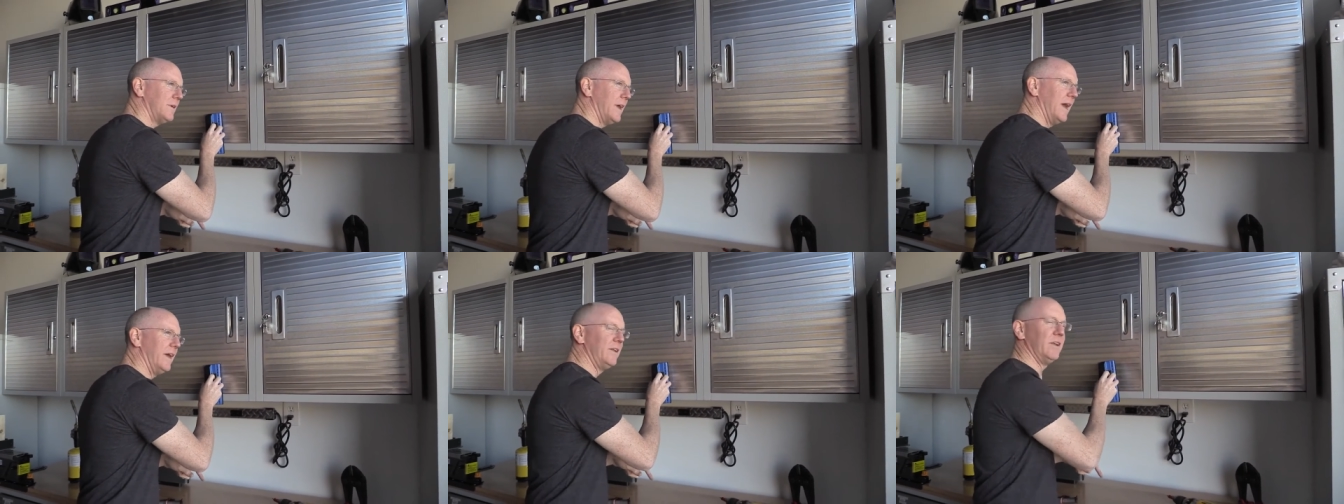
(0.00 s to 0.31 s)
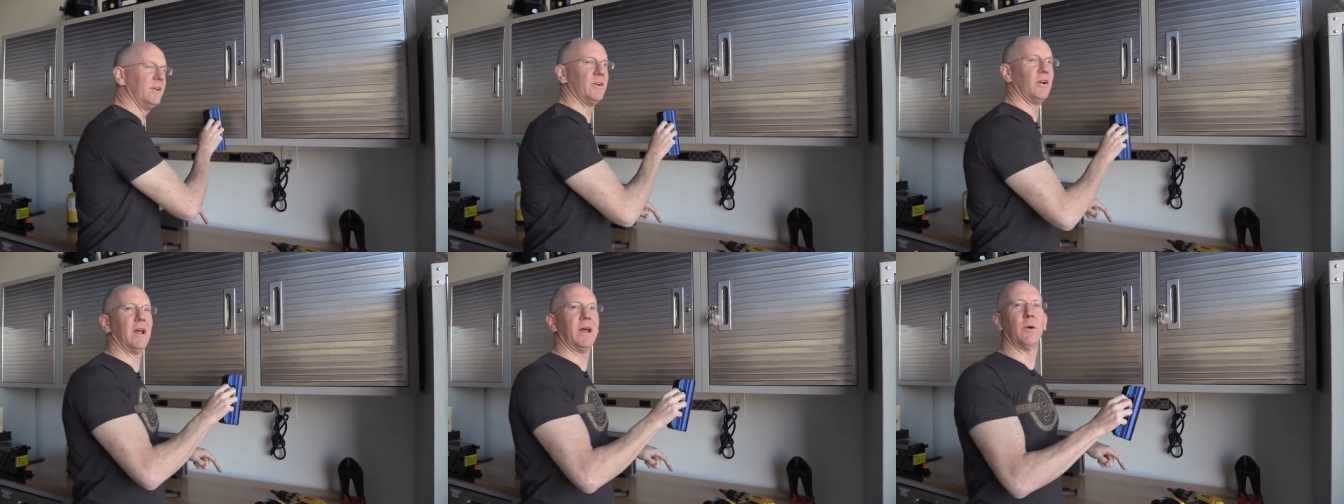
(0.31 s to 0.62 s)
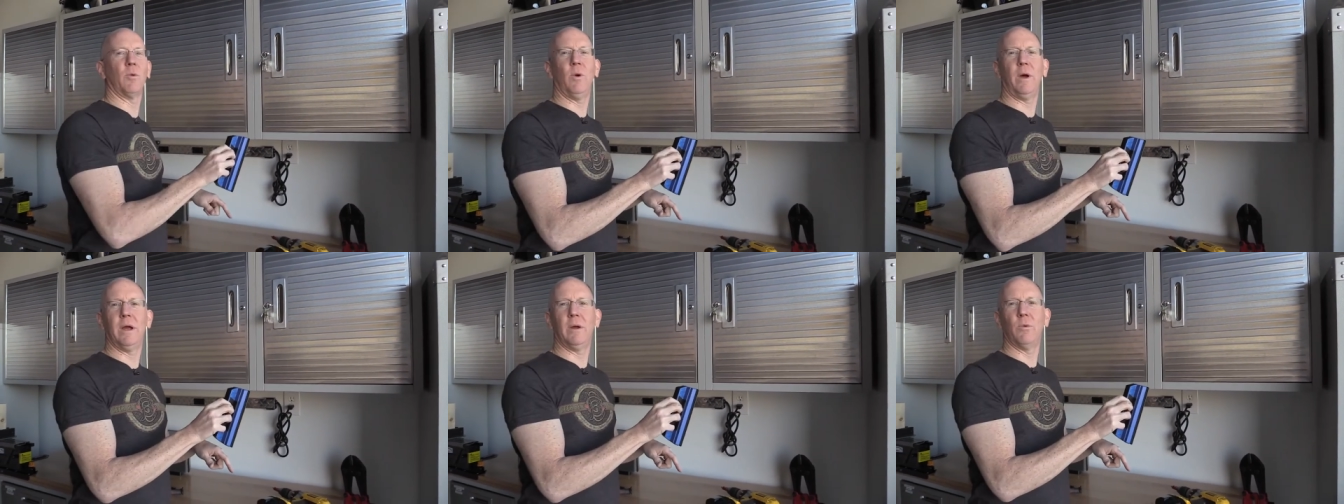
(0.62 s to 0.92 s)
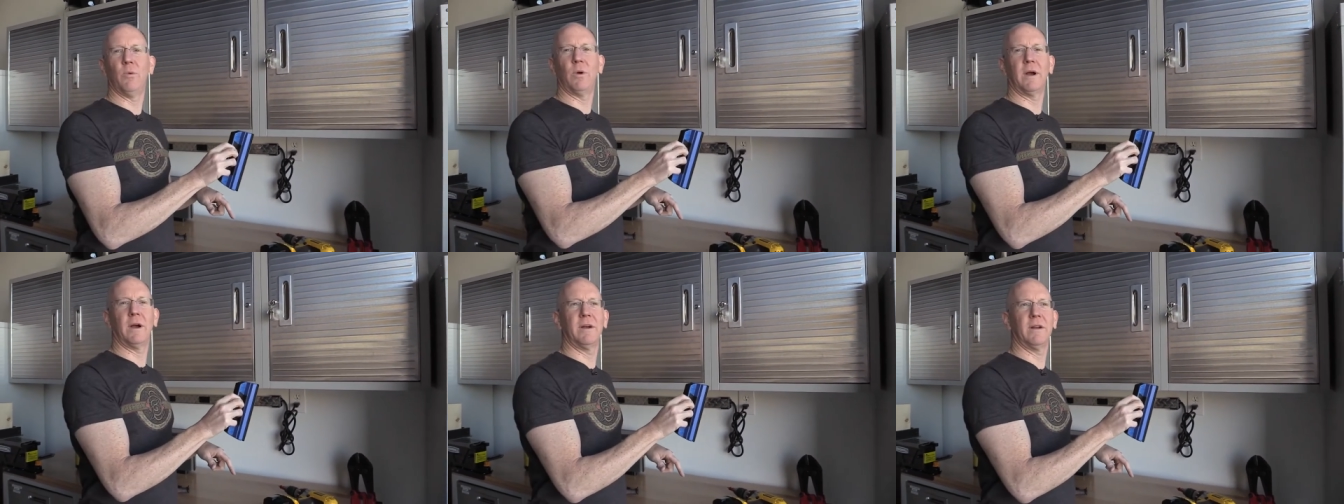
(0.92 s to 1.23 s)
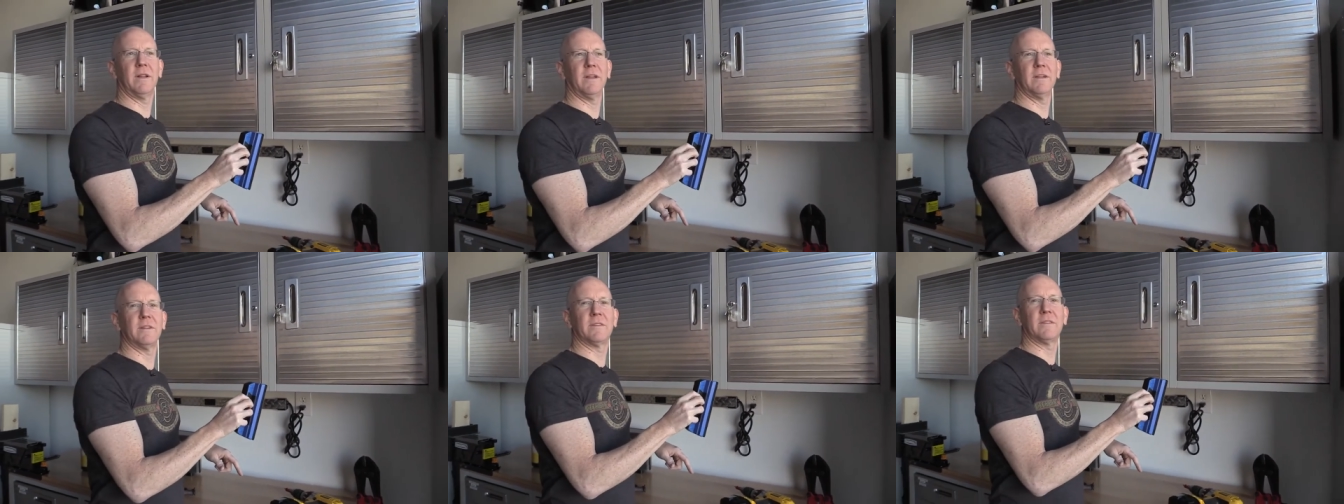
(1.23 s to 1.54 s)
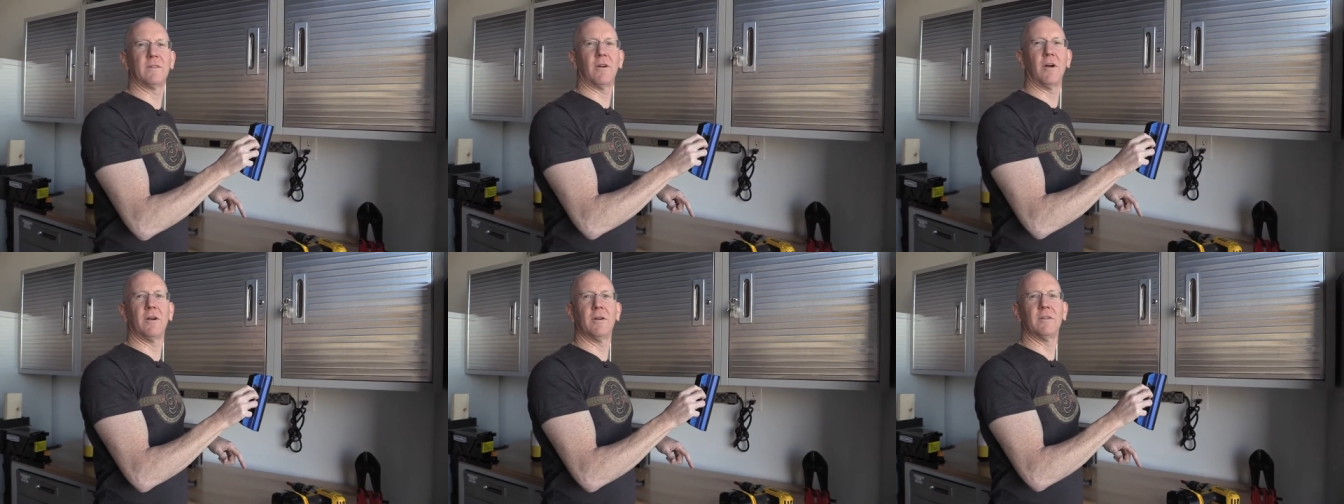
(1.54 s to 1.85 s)
And then you're like, wait, where did it
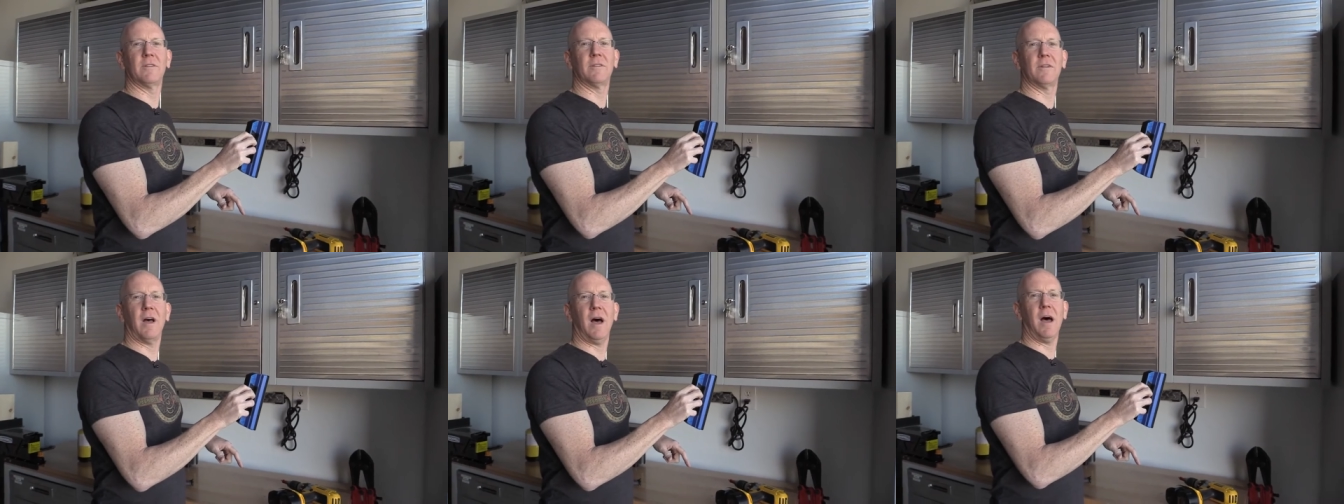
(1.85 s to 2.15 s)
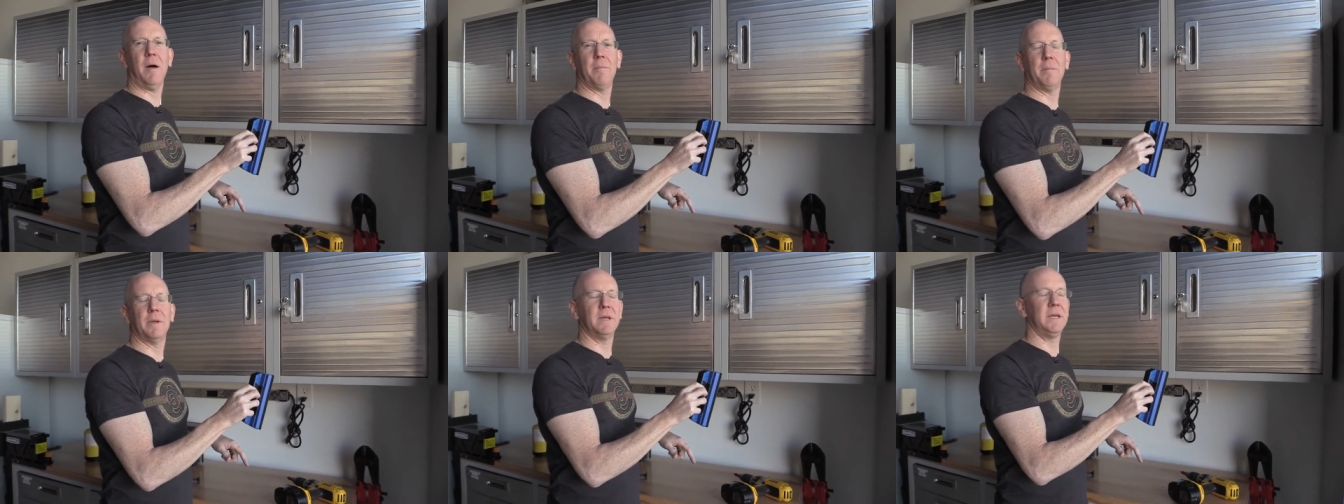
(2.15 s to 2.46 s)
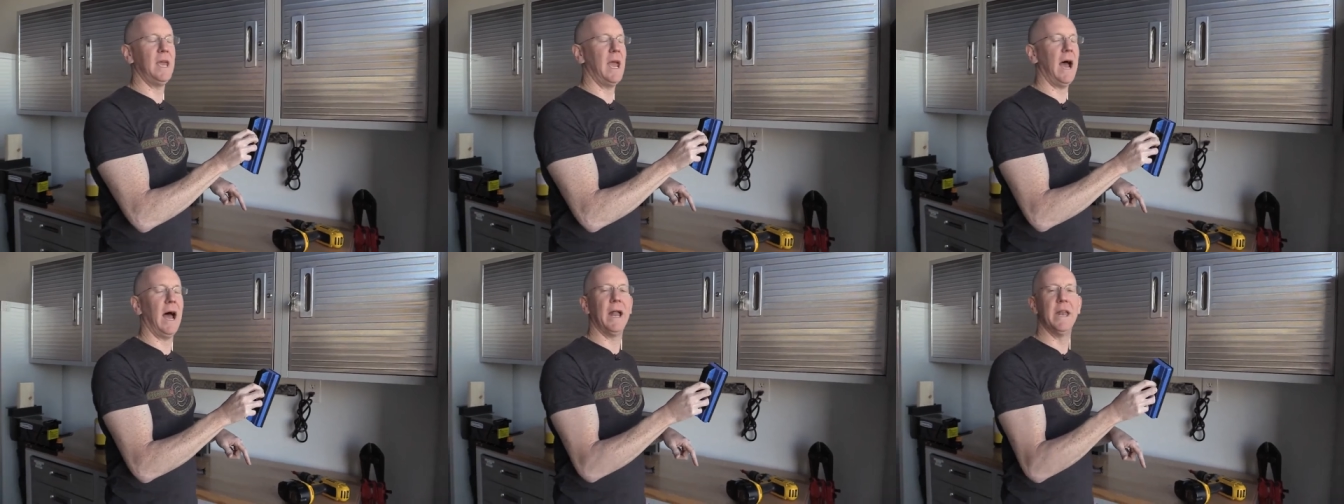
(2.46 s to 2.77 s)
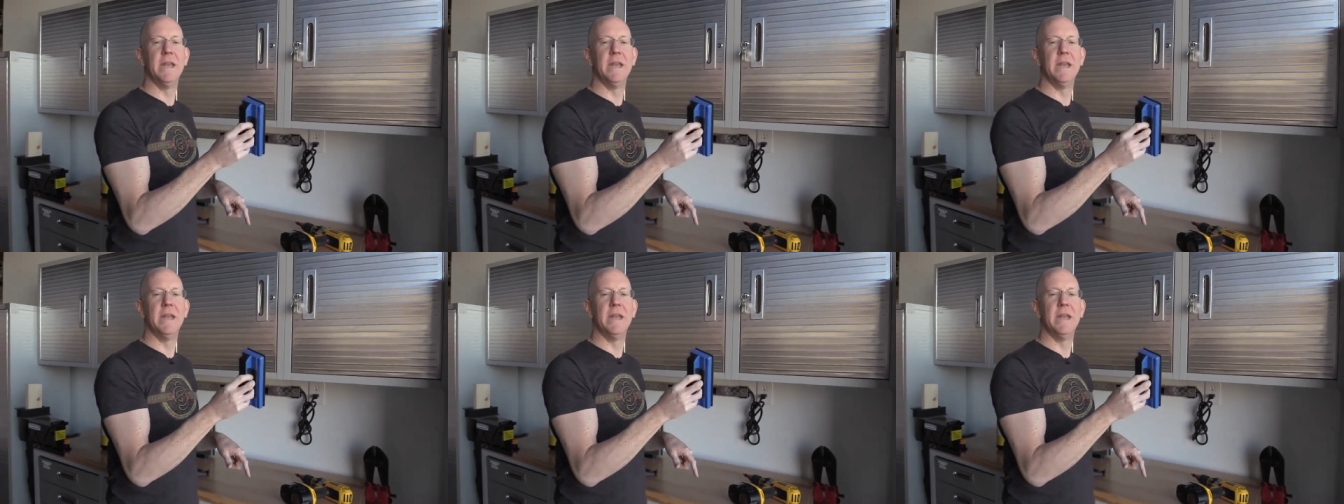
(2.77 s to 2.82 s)
start and stop? Yeah,